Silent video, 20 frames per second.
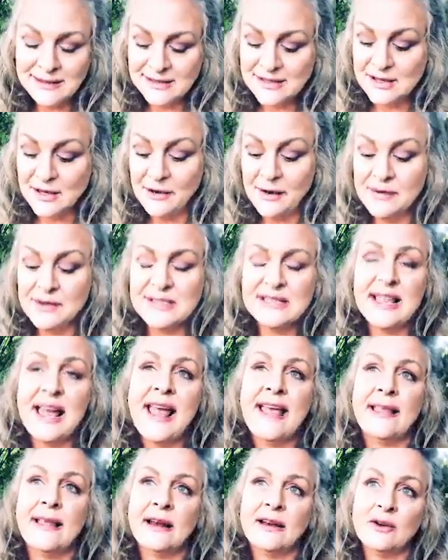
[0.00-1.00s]
So I was
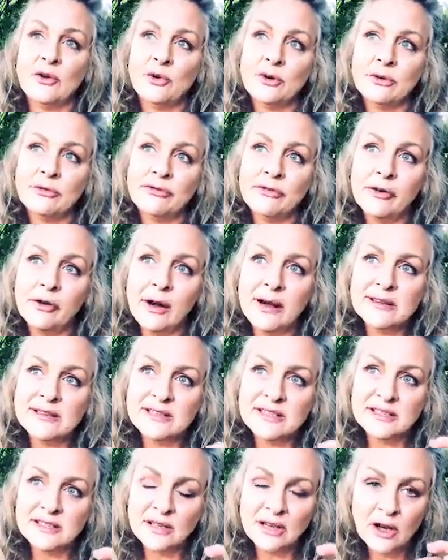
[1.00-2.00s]
saying that in order for us
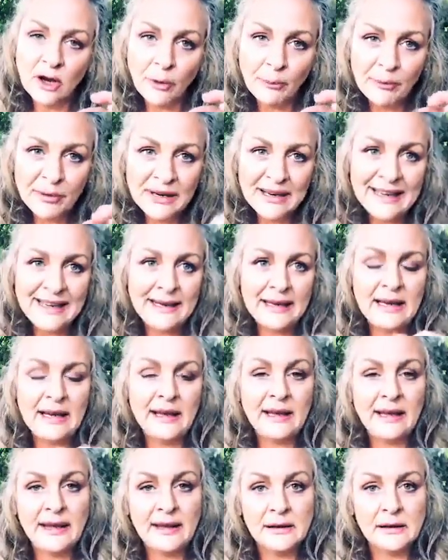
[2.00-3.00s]
to completely
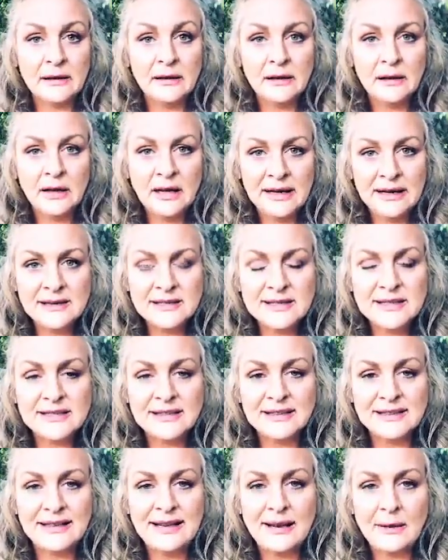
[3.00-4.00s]
heal
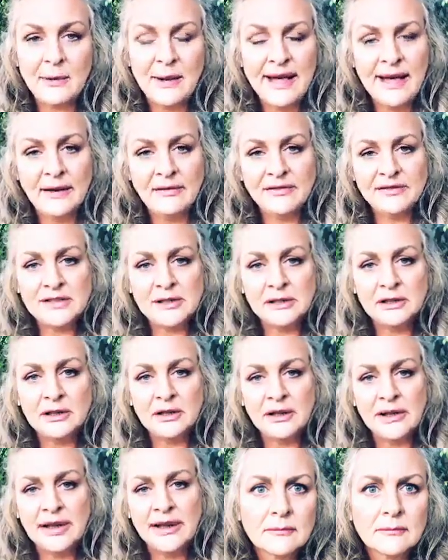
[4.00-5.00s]
holistically, we have to
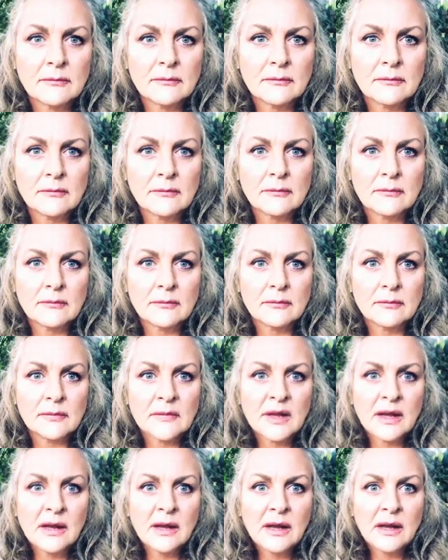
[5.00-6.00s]
look
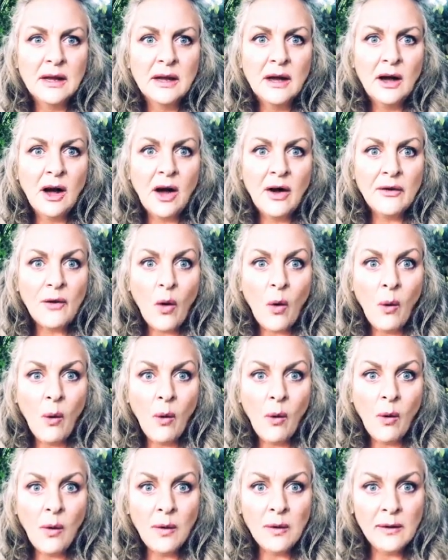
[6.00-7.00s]
on
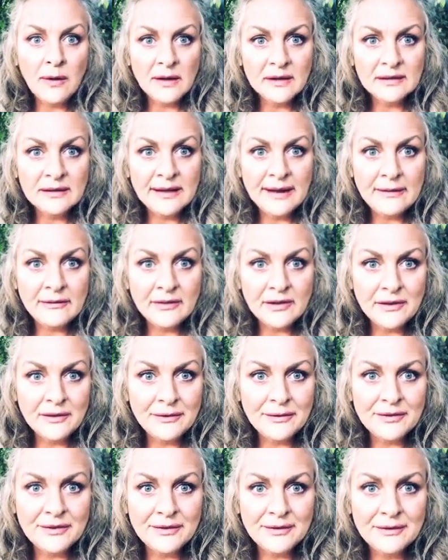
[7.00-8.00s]
all
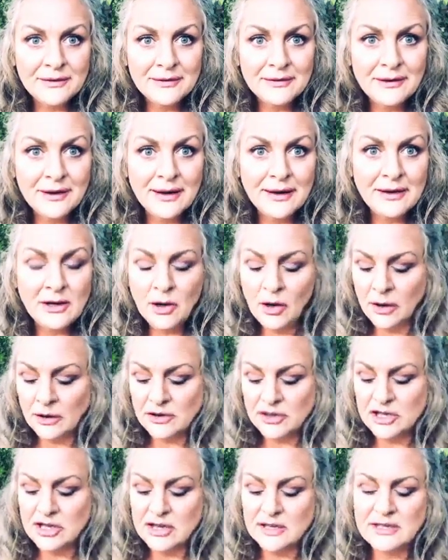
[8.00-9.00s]
levels, right? Not
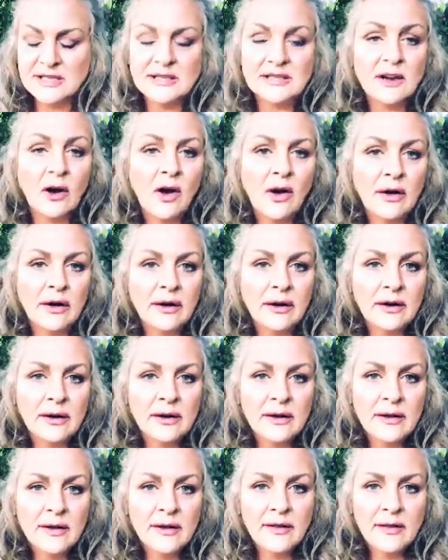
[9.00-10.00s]
just on
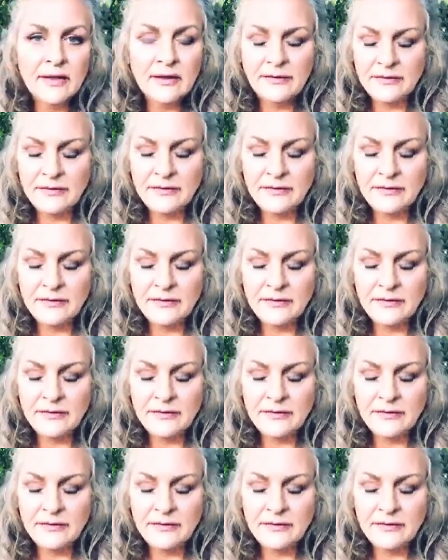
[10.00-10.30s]
the...